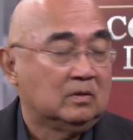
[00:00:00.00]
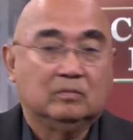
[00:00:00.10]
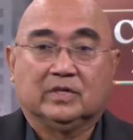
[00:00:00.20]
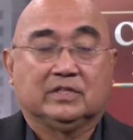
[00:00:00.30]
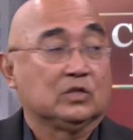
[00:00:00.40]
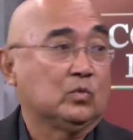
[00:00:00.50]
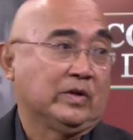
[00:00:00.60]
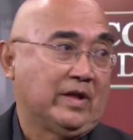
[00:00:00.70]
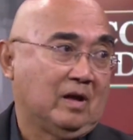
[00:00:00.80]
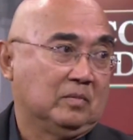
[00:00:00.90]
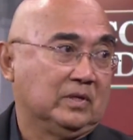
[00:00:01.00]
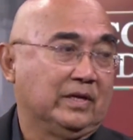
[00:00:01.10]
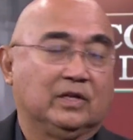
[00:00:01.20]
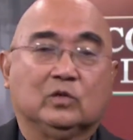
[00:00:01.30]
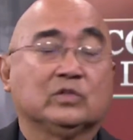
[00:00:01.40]
but that's what happened.
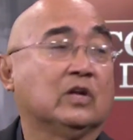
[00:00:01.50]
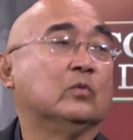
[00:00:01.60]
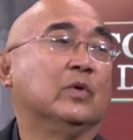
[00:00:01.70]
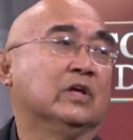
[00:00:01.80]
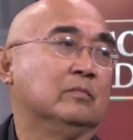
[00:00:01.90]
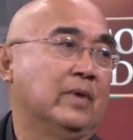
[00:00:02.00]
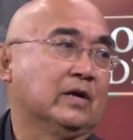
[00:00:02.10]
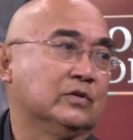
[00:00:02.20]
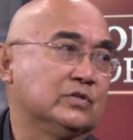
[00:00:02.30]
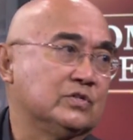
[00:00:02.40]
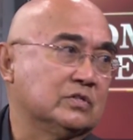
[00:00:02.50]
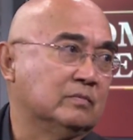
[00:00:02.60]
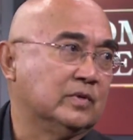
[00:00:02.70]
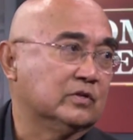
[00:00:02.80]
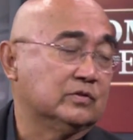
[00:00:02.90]
And we're trying to bring them back in the
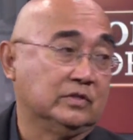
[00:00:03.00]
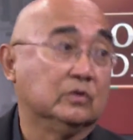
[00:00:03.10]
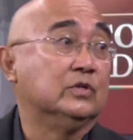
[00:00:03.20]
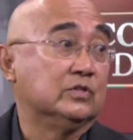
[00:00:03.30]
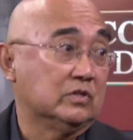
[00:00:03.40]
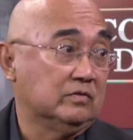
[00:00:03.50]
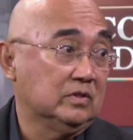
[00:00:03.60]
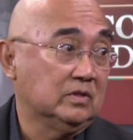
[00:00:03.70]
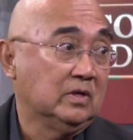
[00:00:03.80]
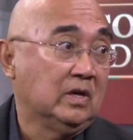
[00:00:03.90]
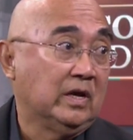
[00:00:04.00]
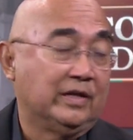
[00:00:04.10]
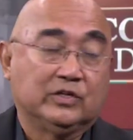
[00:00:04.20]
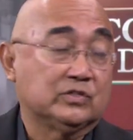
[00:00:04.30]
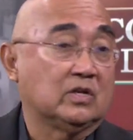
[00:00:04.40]
system because they deserve it,
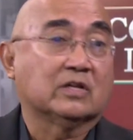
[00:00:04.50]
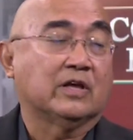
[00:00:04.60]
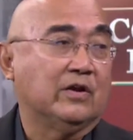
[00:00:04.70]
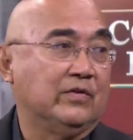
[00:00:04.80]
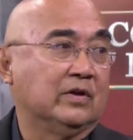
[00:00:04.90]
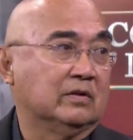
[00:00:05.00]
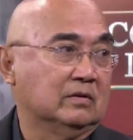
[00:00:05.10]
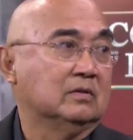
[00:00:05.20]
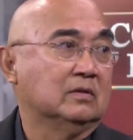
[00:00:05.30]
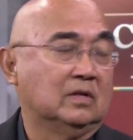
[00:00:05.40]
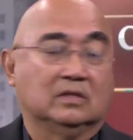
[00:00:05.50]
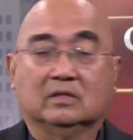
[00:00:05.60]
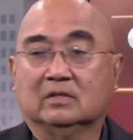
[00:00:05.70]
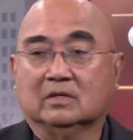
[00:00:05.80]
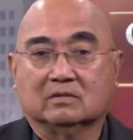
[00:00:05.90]
and they're still carrying the
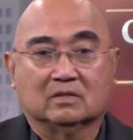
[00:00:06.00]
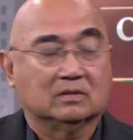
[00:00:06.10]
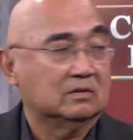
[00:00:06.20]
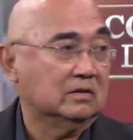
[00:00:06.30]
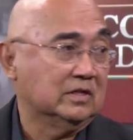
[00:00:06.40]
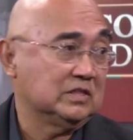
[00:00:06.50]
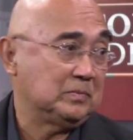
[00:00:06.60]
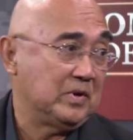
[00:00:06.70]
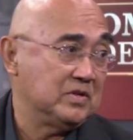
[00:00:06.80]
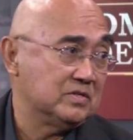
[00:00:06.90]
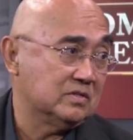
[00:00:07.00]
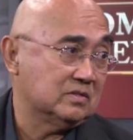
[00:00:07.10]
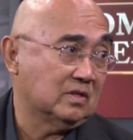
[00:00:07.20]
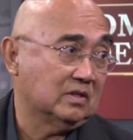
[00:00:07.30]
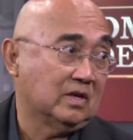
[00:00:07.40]

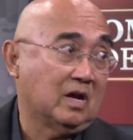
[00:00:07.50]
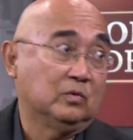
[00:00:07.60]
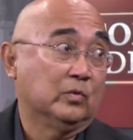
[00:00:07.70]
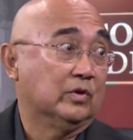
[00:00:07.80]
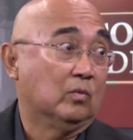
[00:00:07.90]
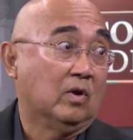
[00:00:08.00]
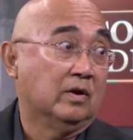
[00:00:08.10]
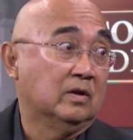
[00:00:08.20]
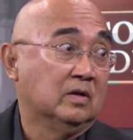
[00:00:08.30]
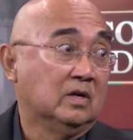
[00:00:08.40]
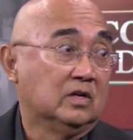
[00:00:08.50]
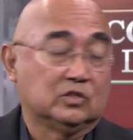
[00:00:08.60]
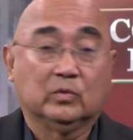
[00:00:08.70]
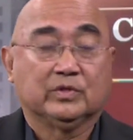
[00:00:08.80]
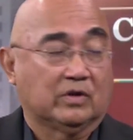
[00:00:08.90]
experiences that they had during the war.
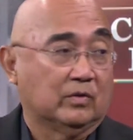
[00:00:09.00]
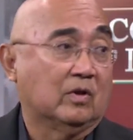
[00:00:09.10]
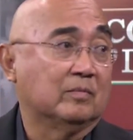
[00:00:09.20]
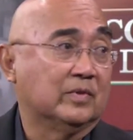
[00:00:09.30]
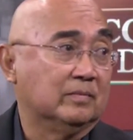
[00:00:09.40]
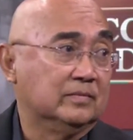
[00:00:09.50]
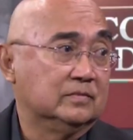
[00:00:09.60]
So we try to help them.